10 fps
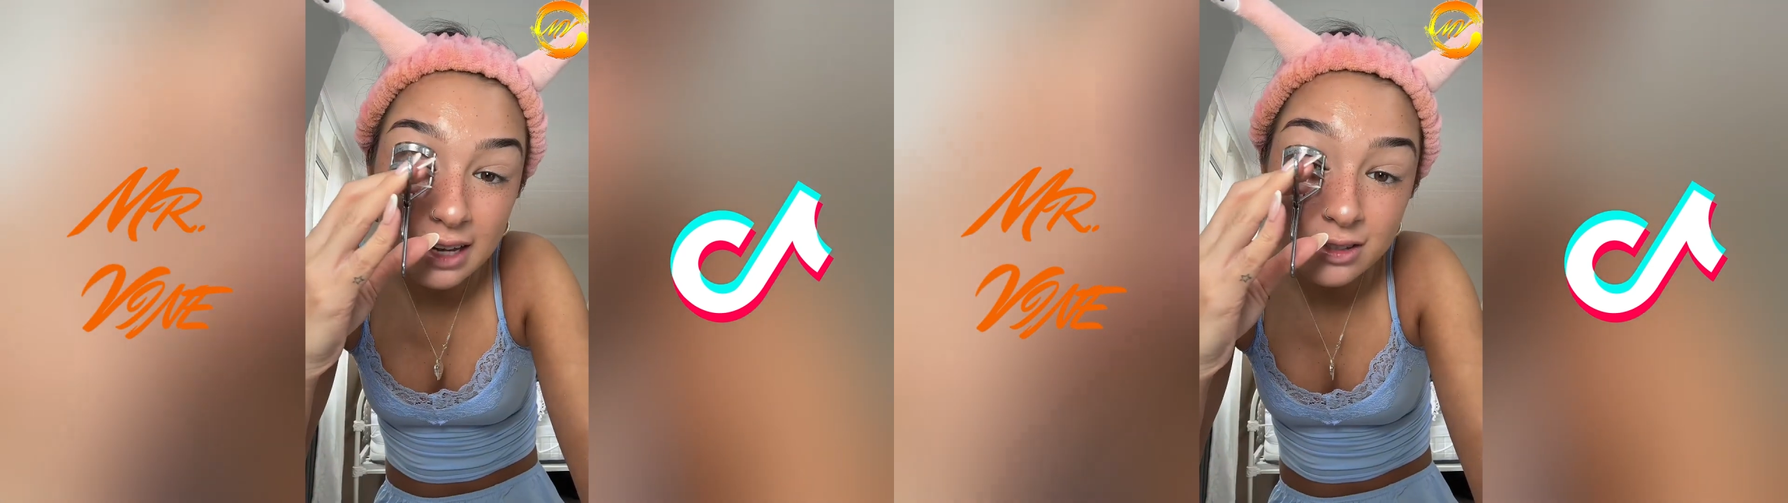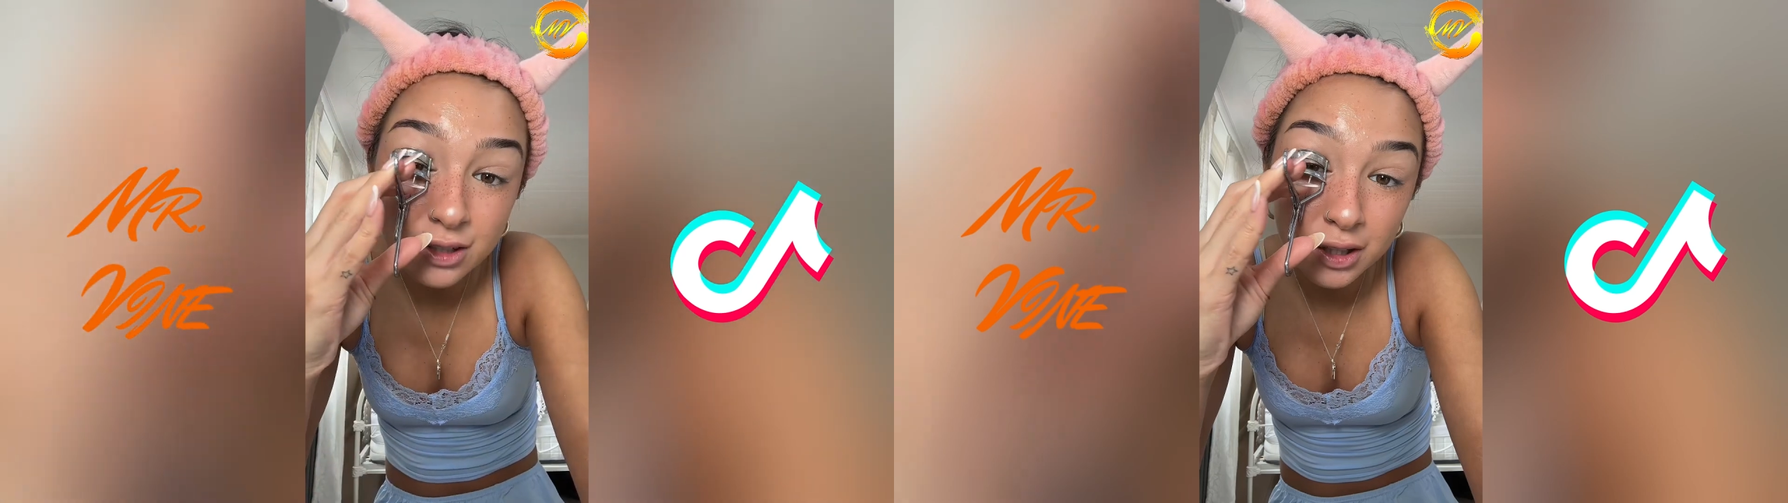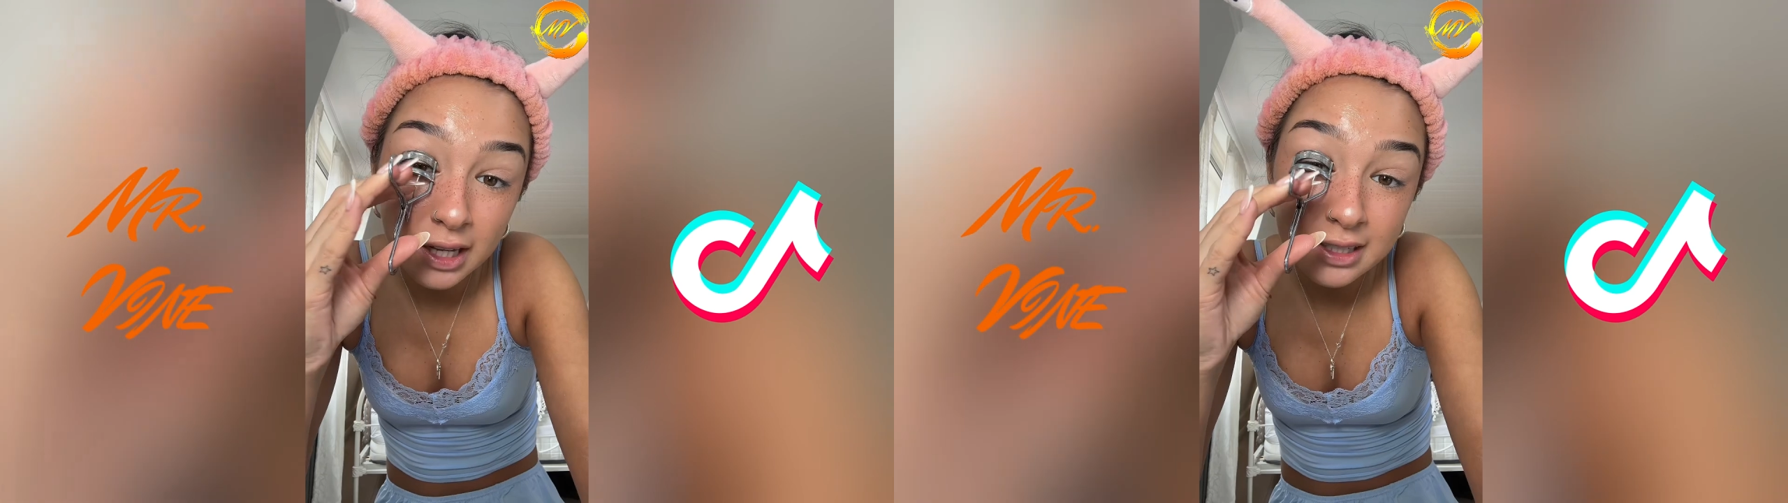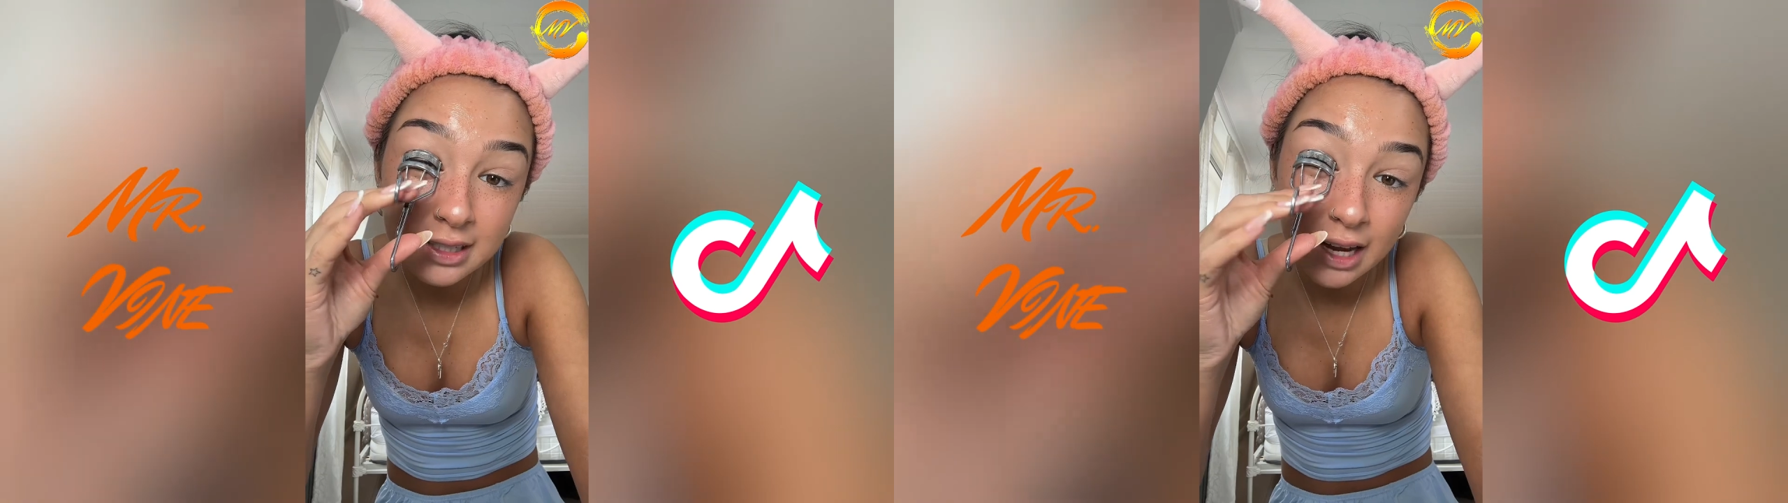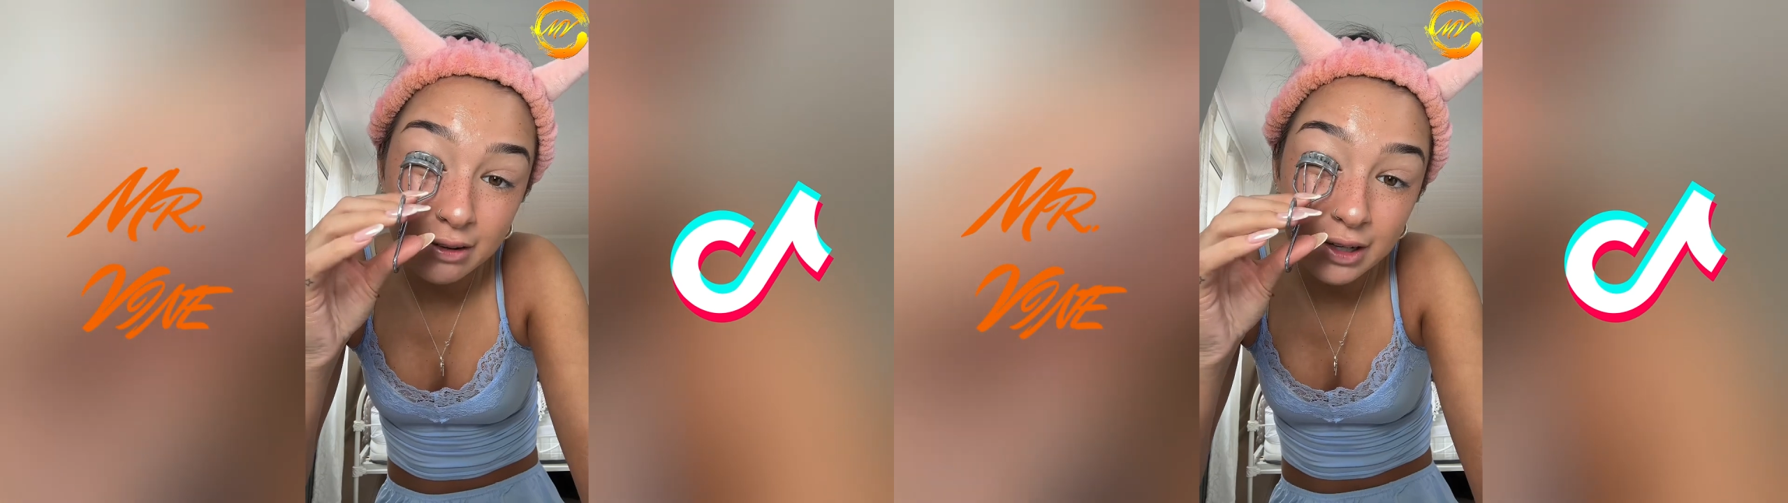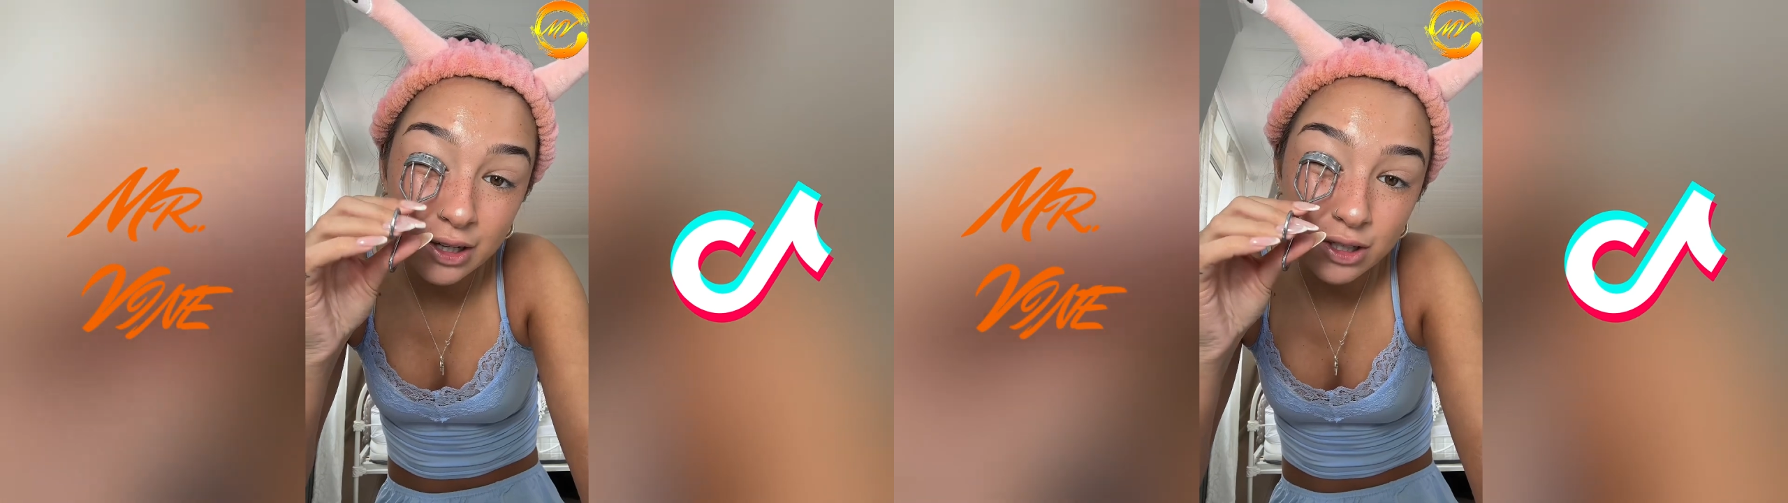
so that's definitely going